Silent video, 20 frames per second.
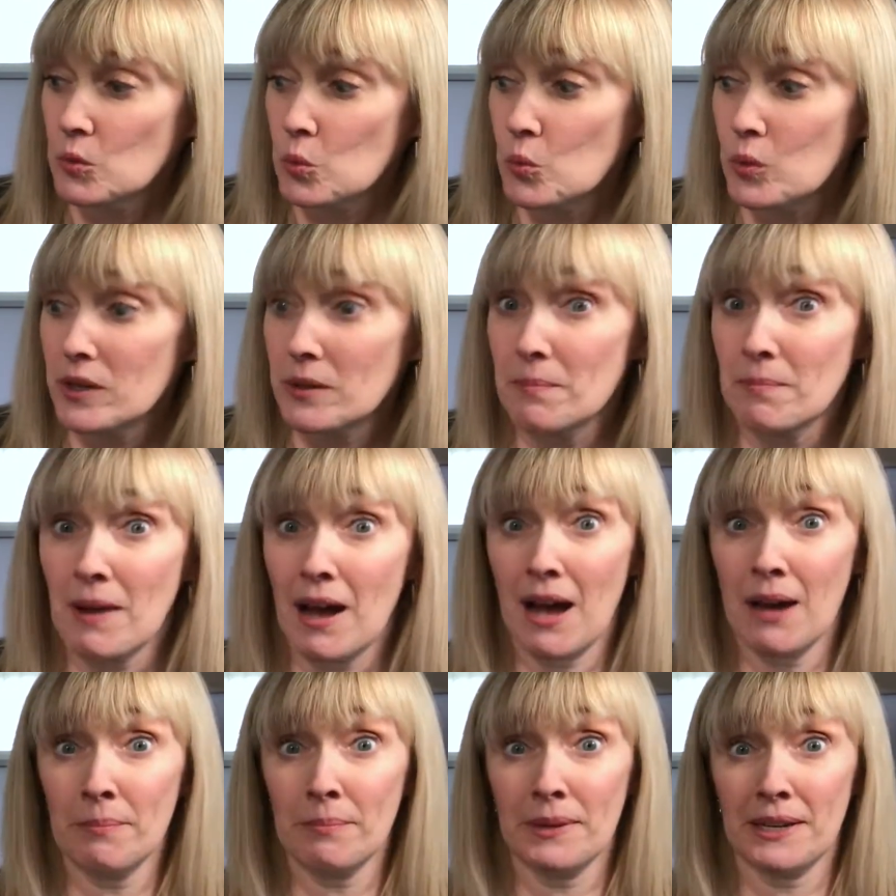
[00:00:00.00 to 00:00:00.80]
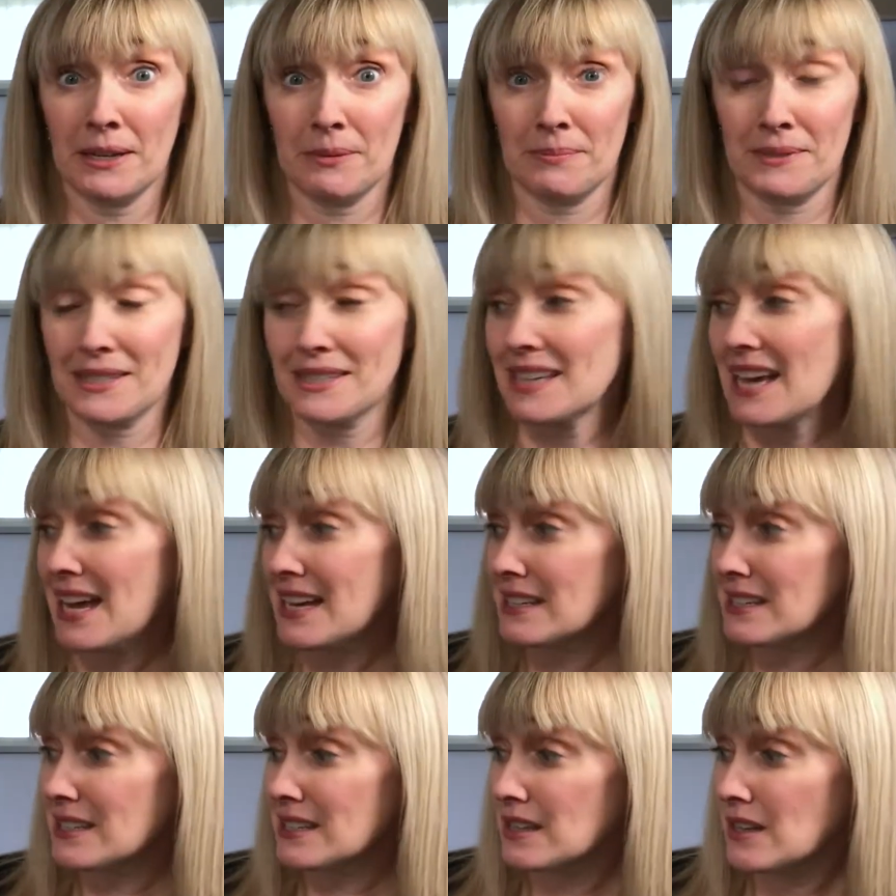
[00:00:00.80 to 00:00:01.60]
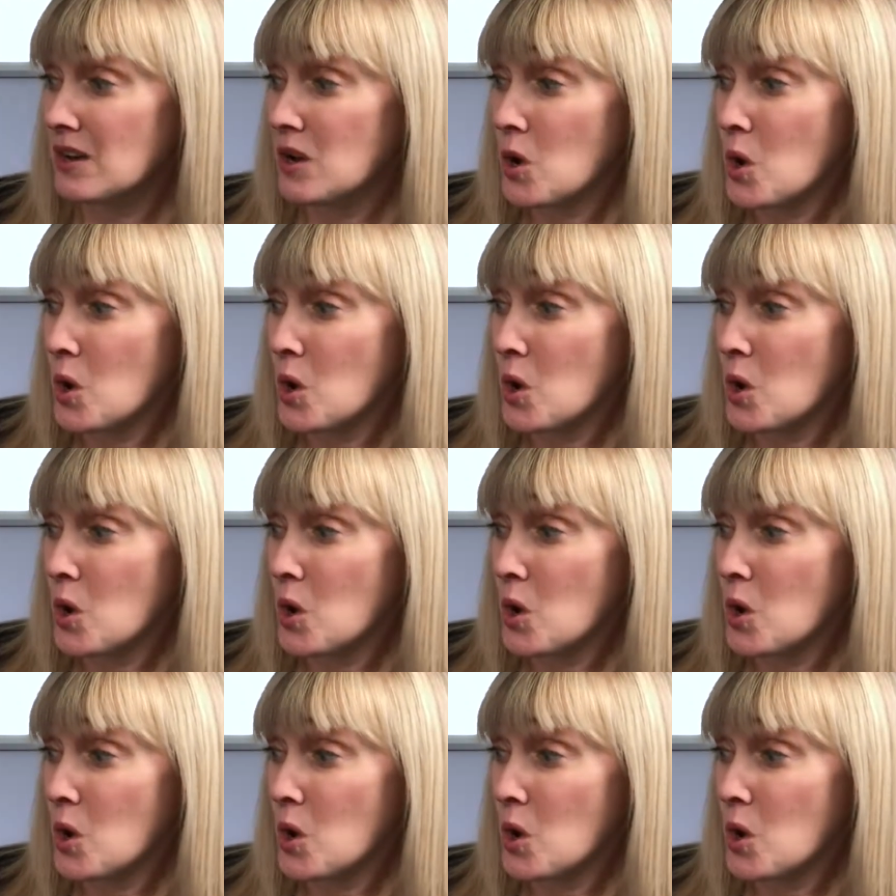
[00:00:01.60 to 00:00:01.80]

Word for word: Will Mom be upset?